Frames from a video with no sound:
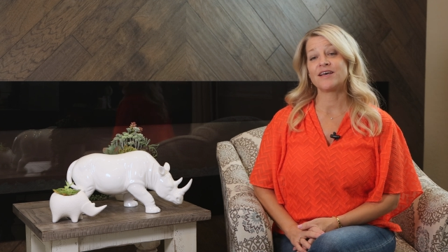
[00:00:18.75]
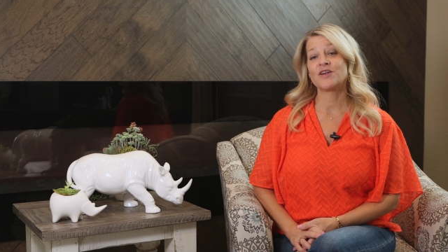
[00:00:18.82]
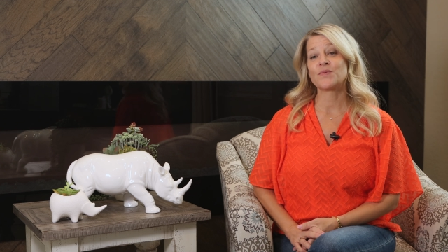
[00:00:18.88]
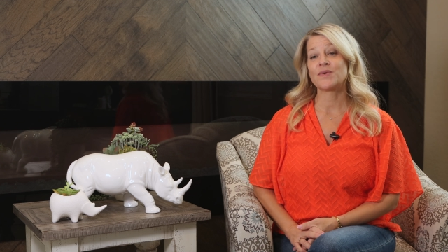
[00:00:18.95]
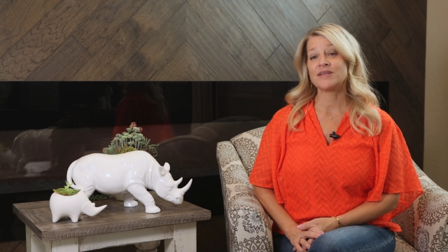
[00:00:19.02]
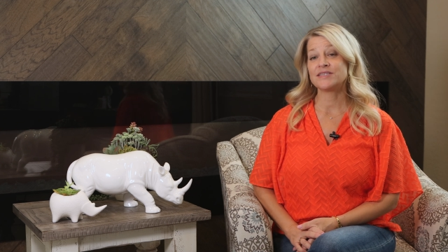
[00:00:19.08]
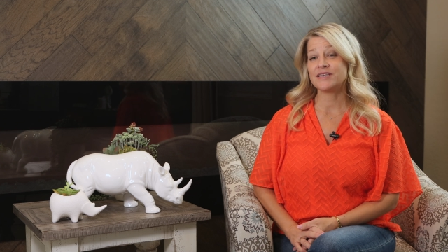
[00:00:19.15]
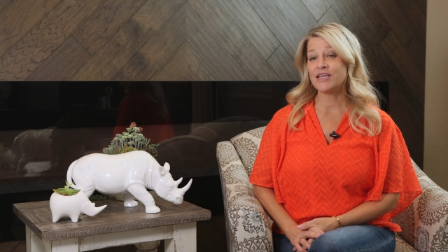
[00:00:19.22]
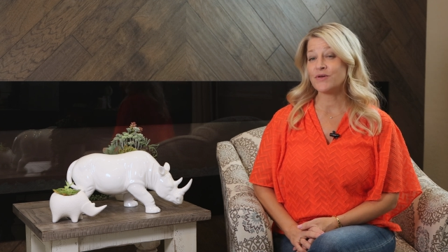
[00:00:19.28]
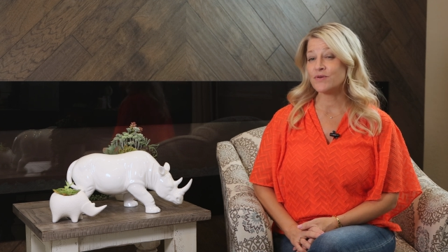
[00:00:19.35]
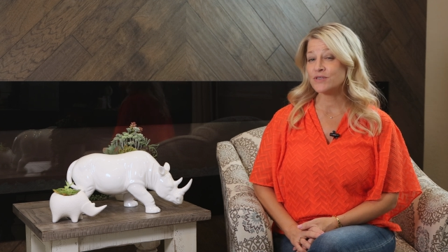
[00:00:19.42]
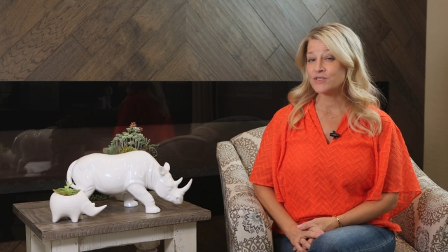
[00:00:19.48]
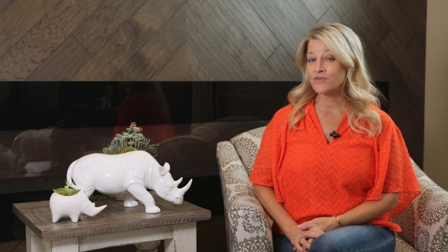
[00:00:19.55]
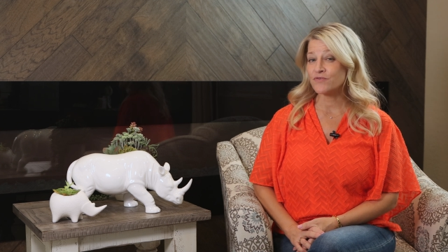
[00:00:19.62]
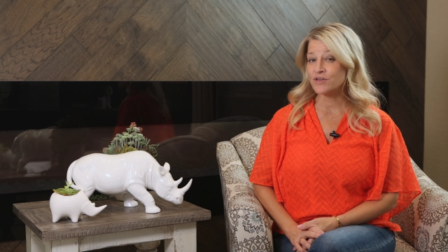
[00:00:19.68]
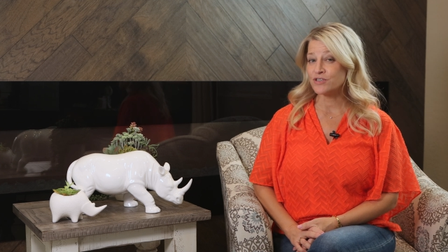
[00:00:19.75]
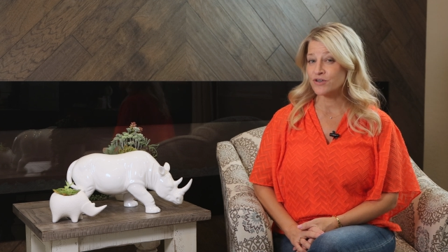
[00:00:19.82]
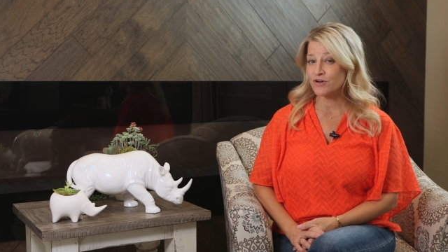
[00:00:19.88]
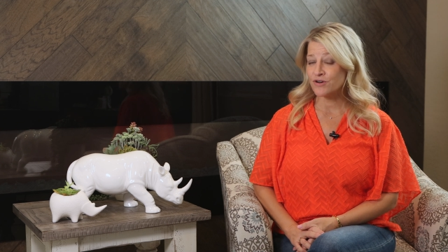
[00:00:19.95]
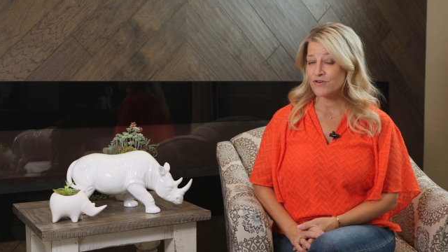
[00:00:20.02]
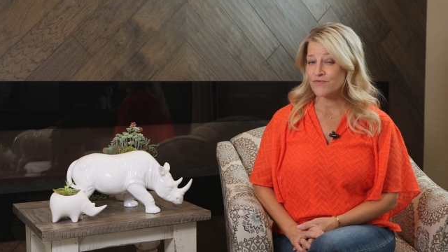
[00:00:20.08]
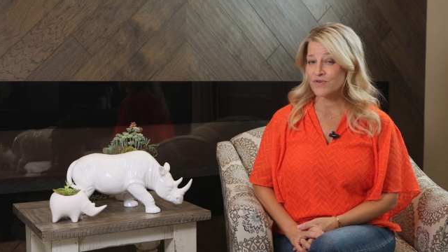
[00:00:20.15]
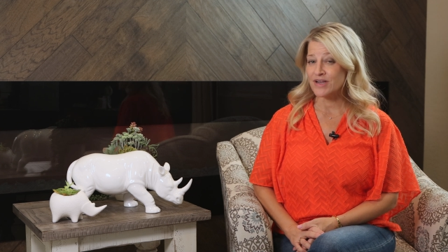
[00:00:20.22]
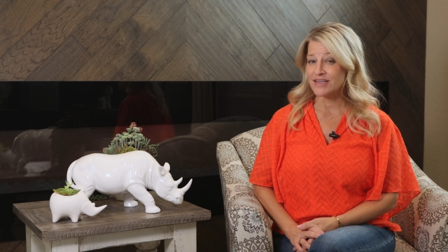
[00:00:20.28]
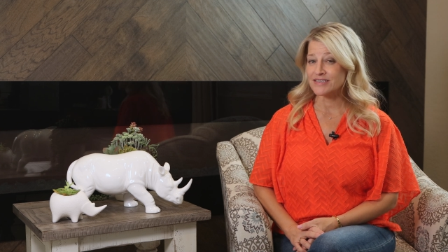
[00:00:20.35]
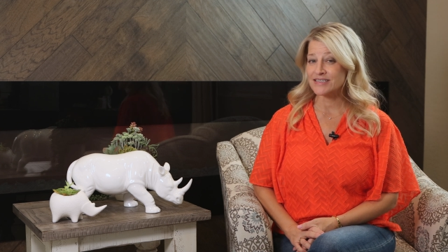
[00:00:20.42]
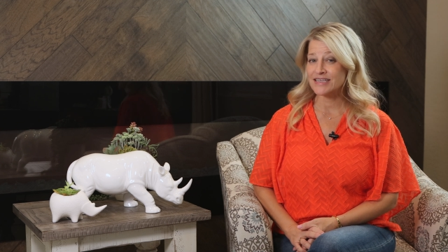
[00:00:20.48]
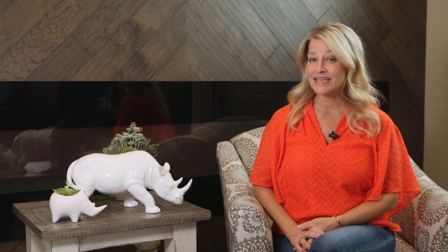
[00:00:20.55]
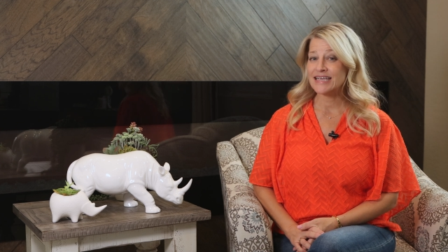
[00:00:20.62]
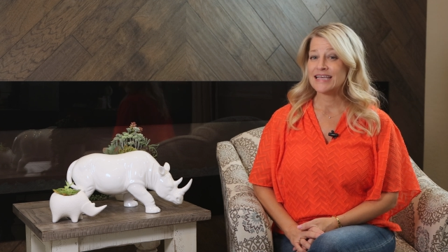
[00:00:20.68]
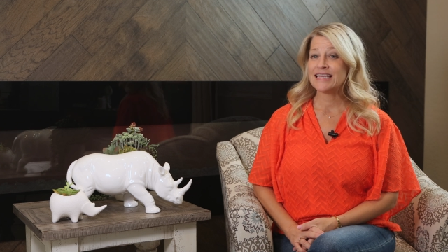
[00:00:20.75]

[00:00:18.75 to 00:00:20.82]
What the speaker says: on why sequence of return risk